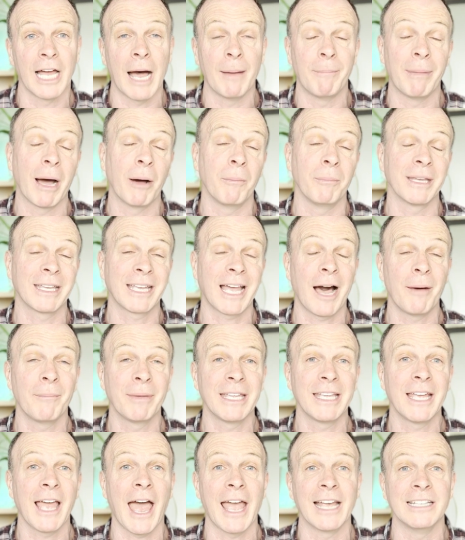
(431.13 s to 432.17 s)
about
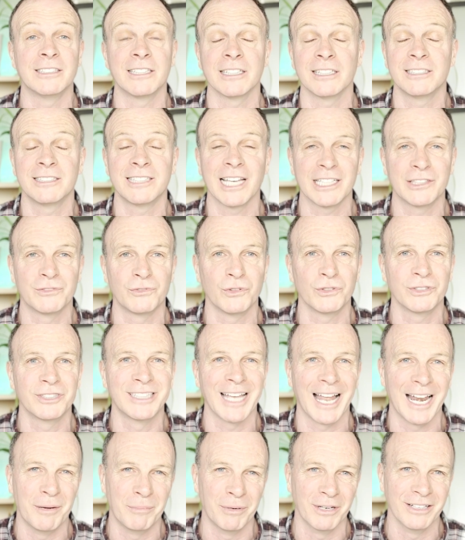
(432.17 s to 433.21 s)
becoming a successful
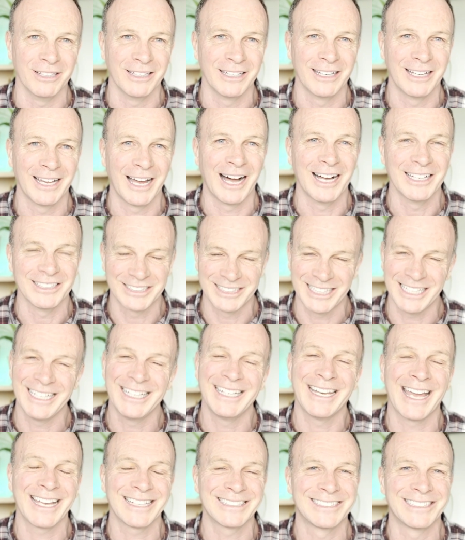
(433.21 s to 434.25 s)
celebrant. I'll see you
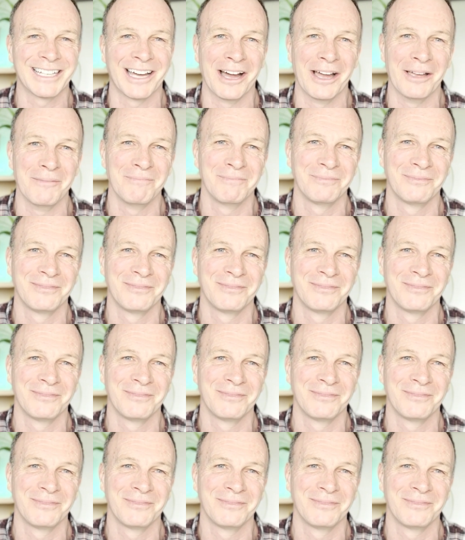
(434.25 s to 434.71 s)
next time.